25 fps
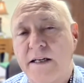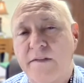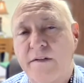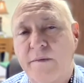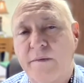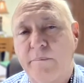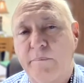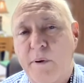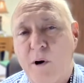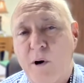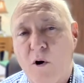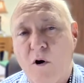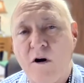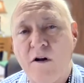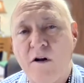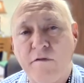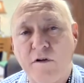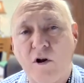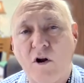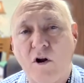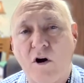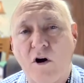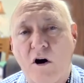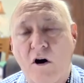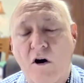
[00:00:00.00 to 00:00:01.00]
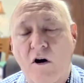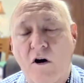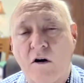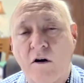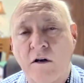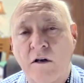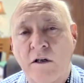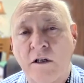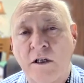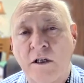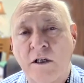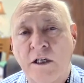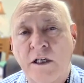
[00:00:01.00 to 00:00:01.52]
part of law
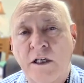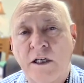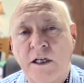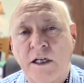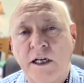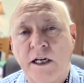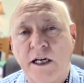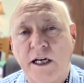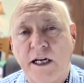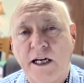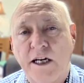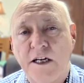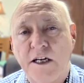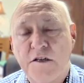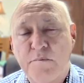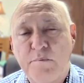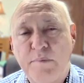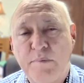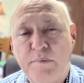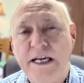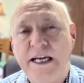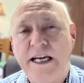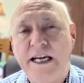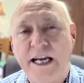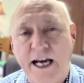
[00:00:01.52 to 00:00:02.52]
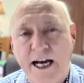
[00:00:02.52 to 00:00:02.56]
is being